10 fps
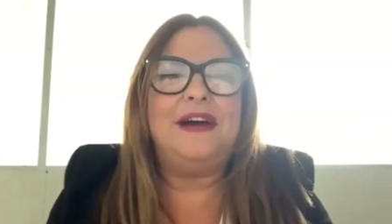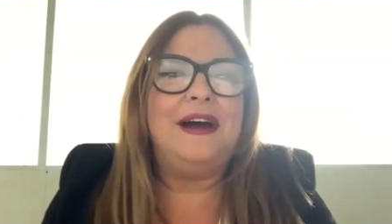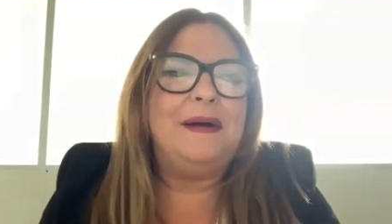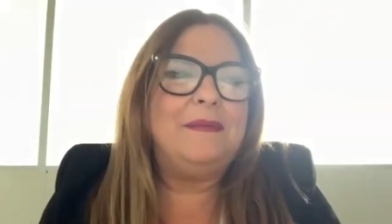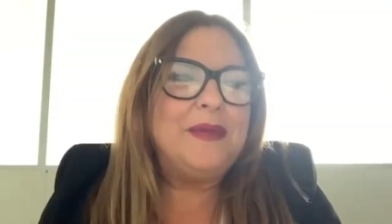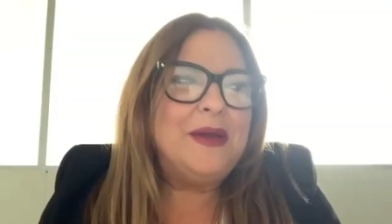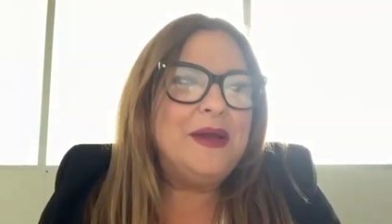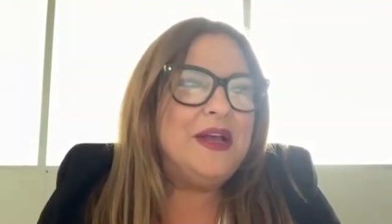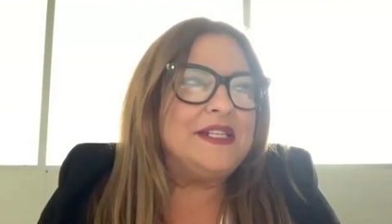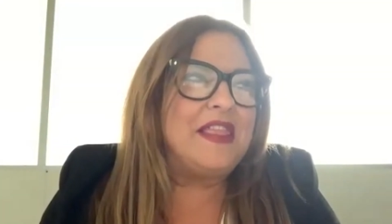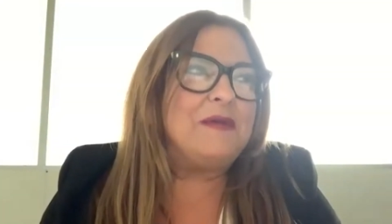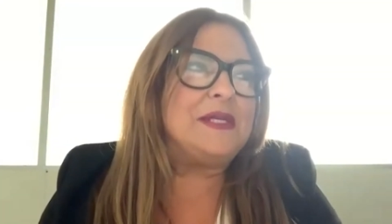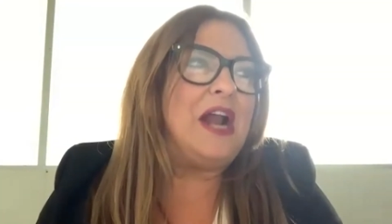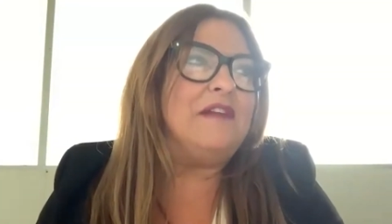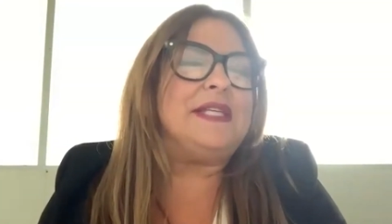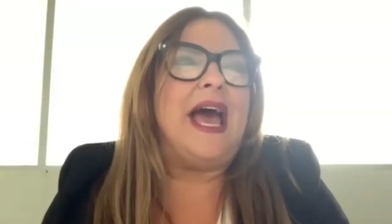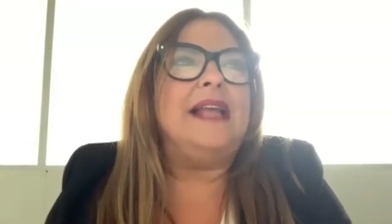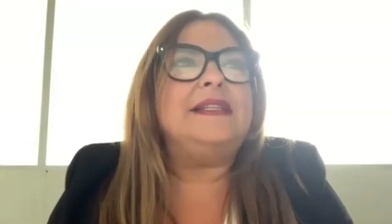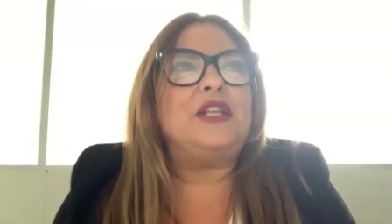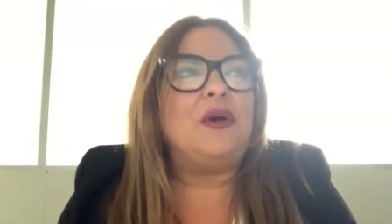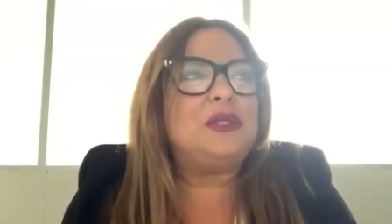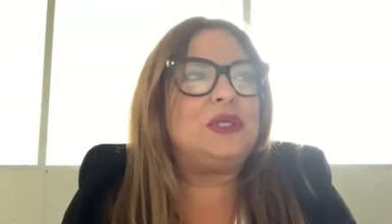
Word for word: Um, so that was kind of sad. So I was